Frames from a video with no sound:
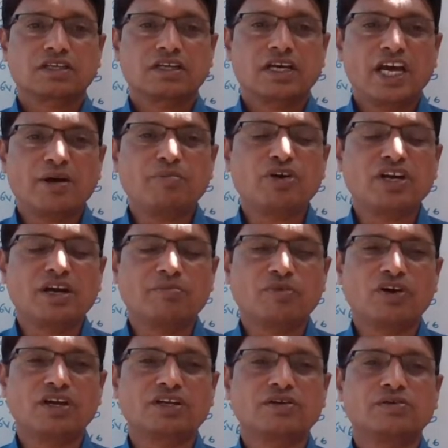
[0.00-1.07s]
ammonia
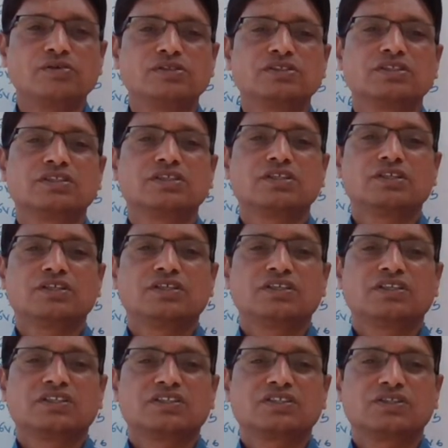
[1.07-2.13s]
molecule.
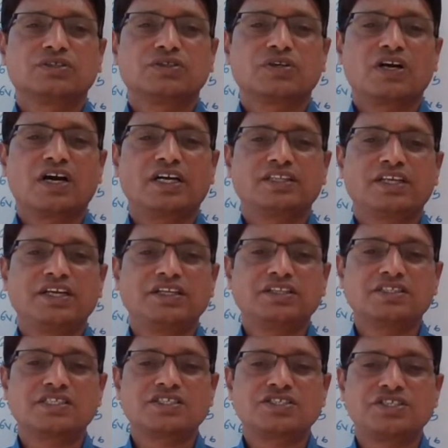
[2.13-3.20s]
So I think
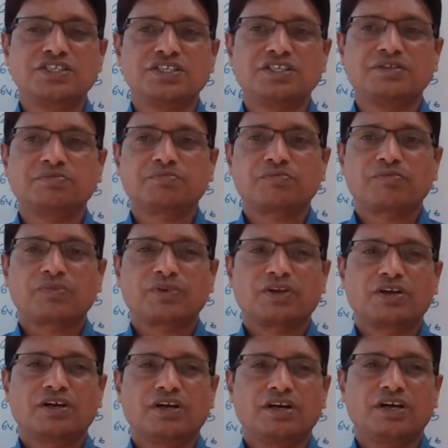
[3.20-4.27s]
this is the
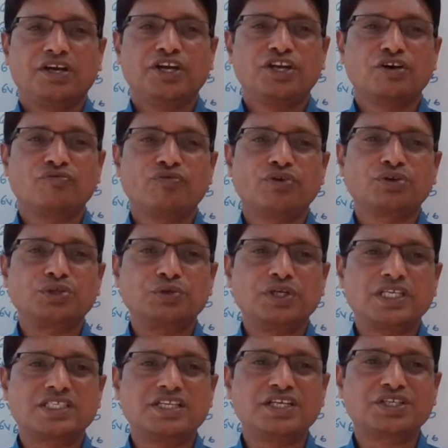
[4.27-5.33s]
enough for today's
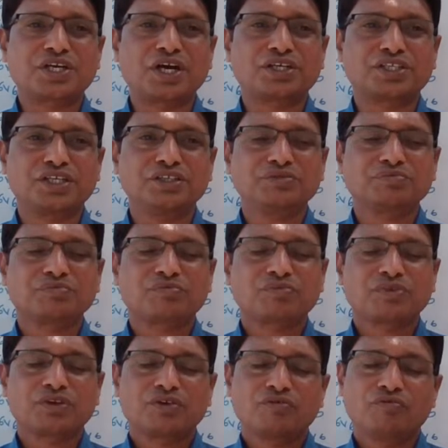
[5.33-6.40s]
discussion.
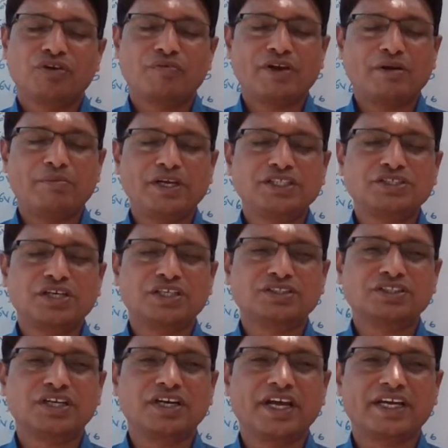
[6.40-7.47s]
We will meet on
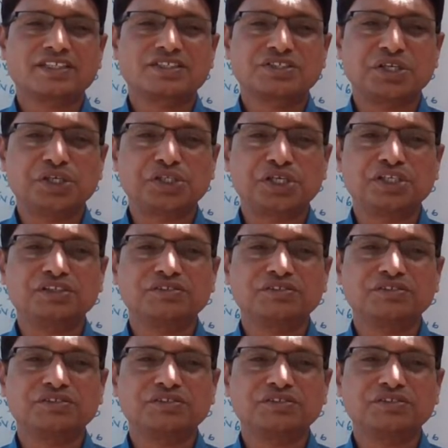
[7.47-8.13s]
the next session